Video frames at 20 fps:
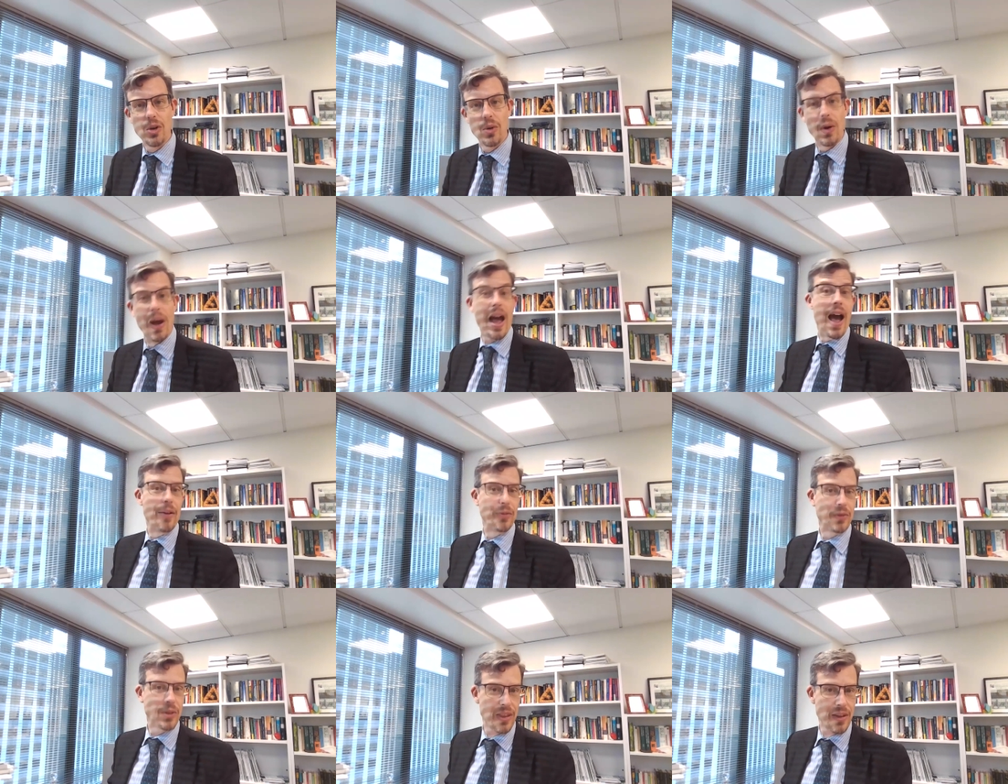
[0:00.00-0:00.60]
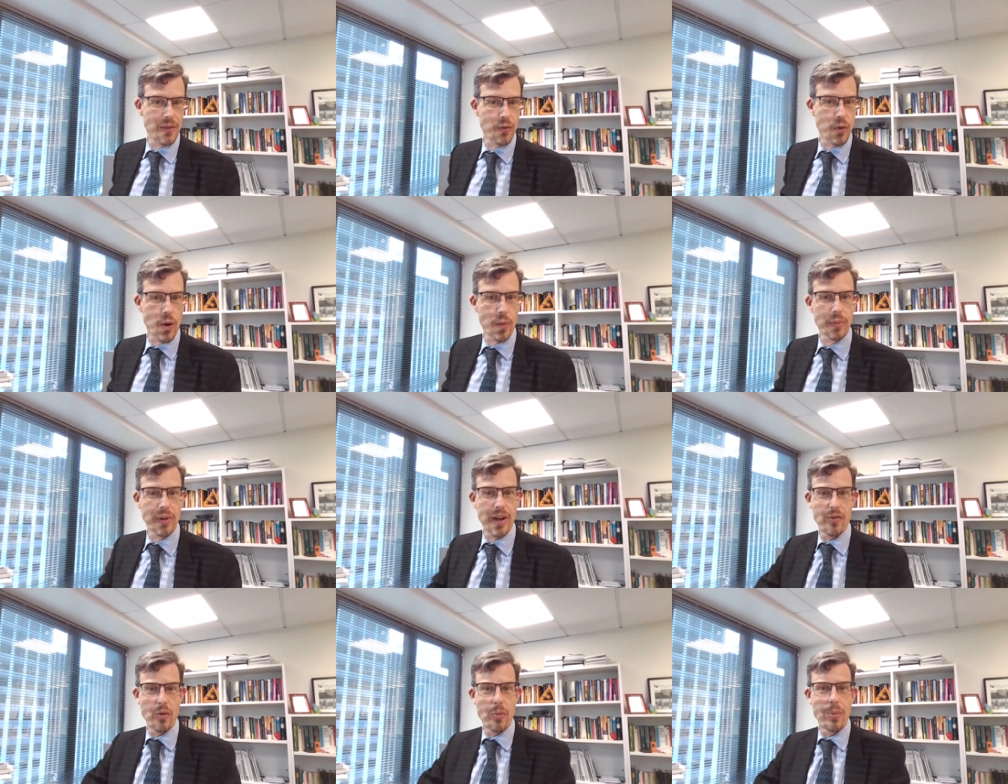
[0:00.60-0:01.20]
do after they
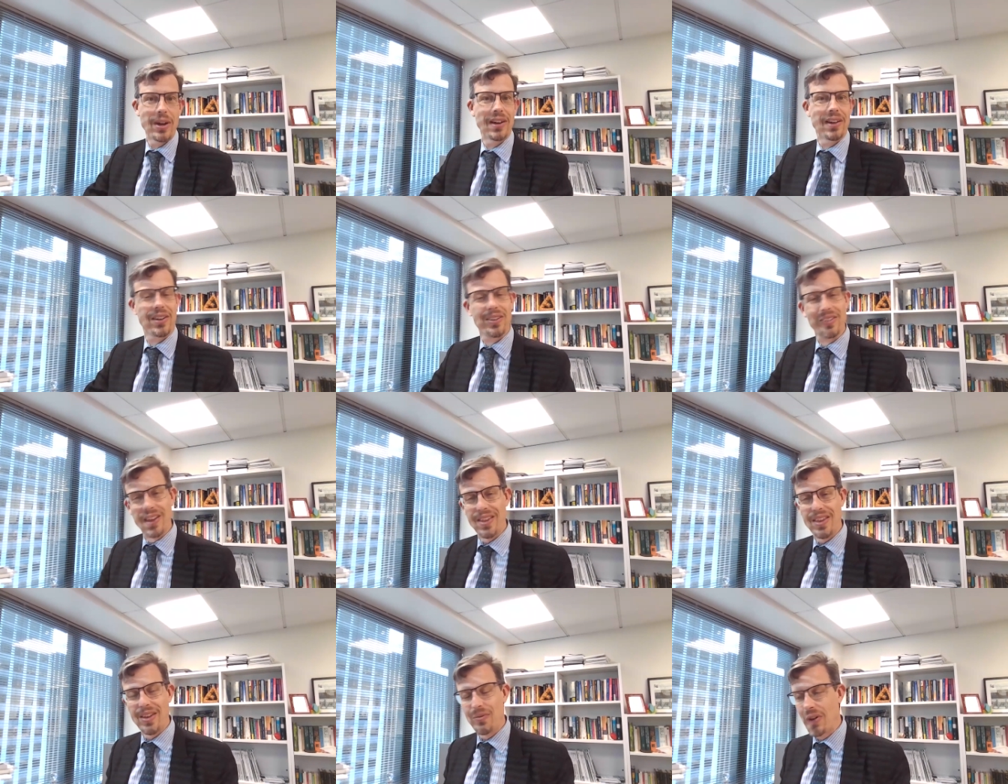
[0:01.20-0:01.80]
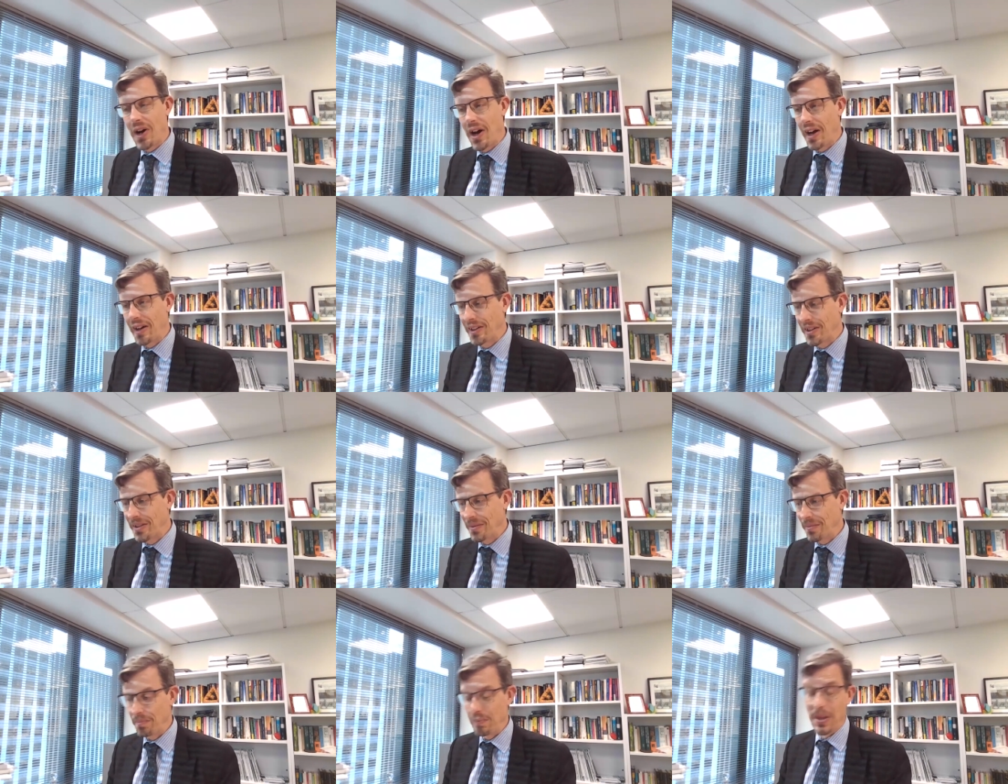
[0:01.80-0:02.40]
form government, because then they've
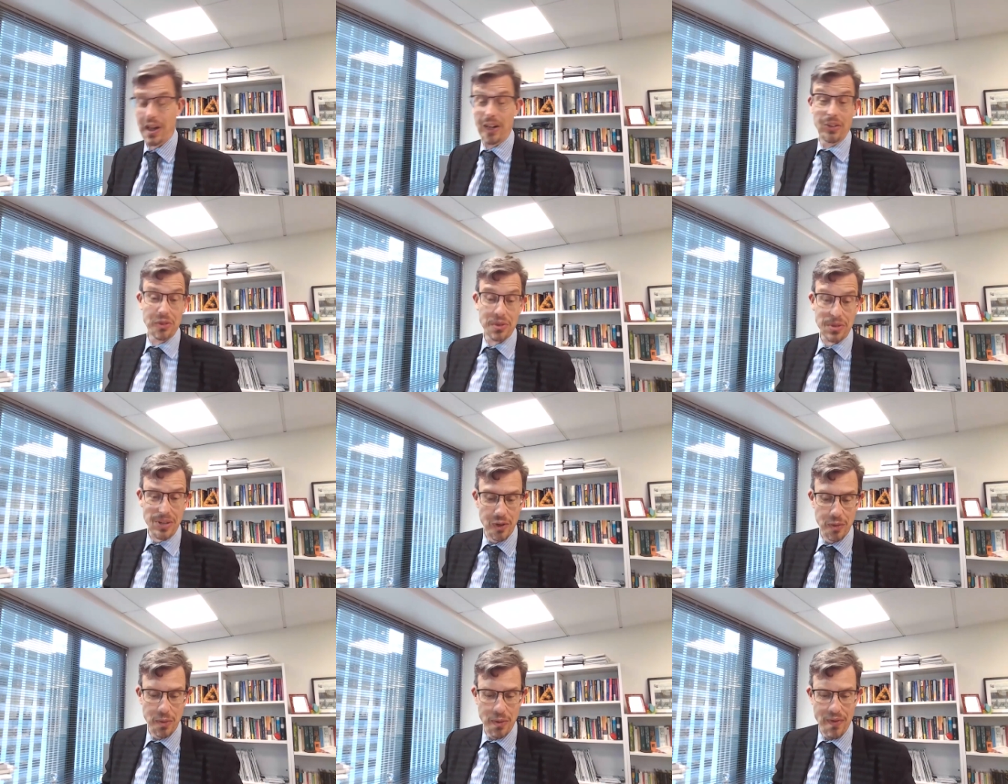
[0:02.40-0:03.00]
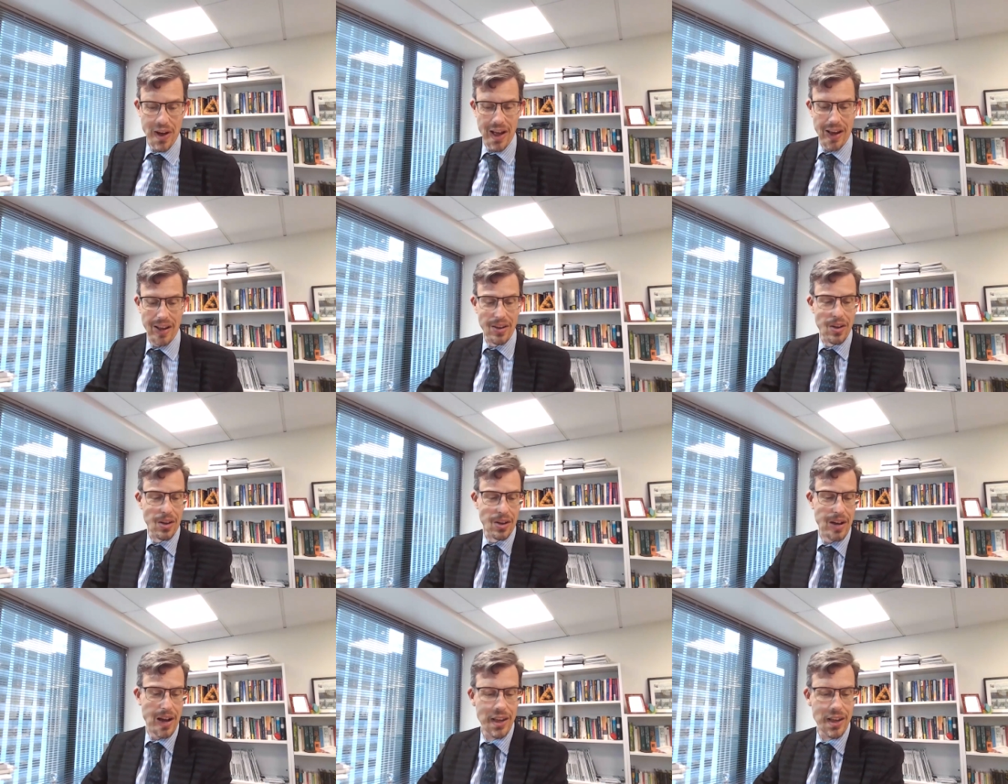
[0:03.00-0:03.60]
got ministries
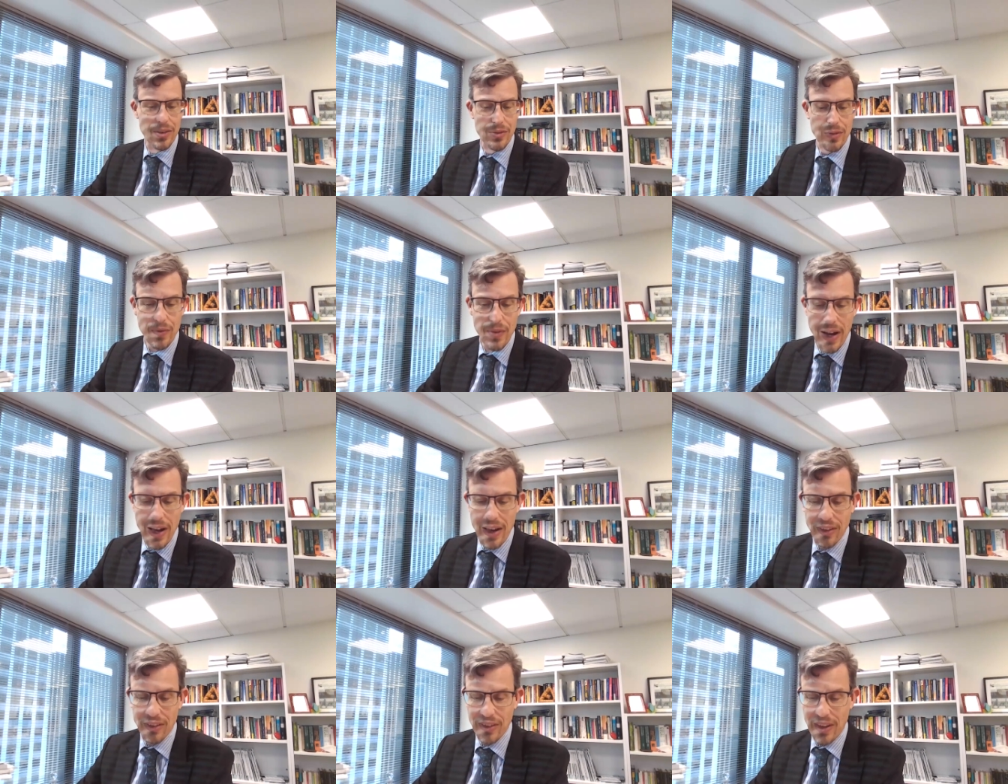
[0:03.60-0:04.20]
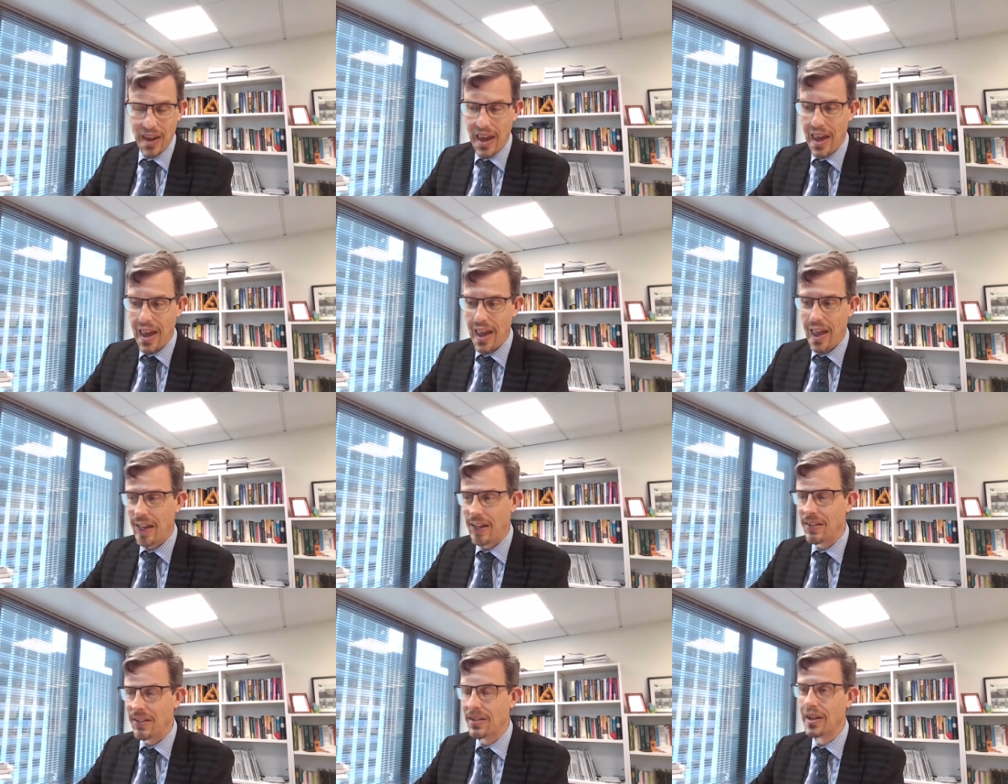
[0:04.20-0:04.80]
providing all kinds of advice,
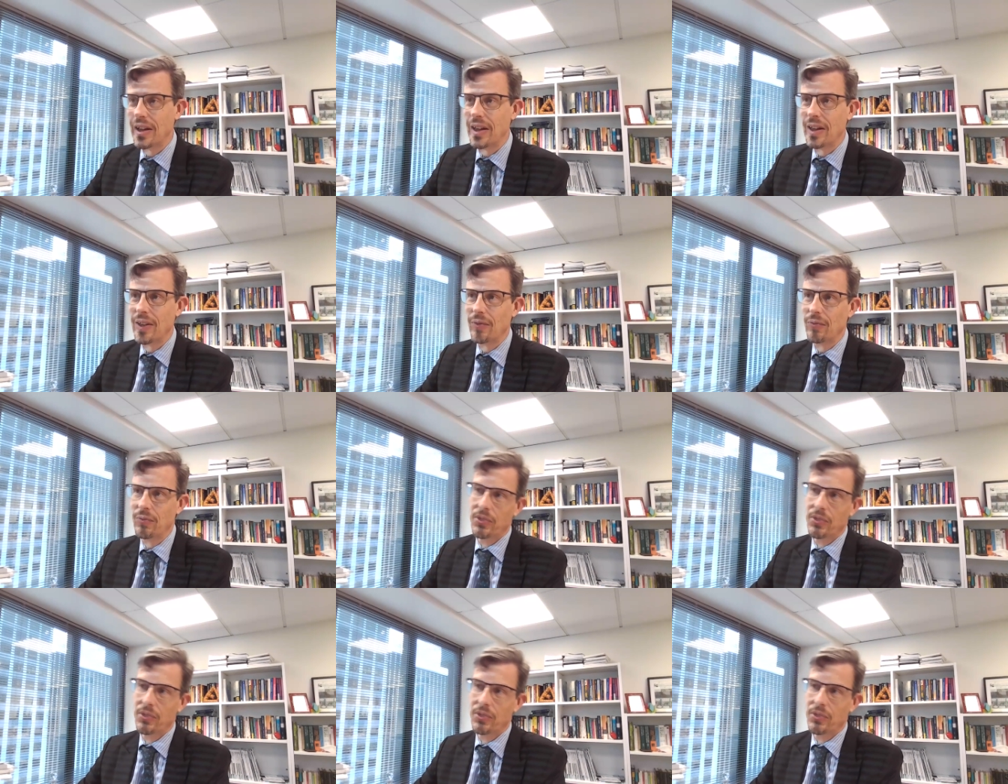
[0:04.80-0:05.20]
and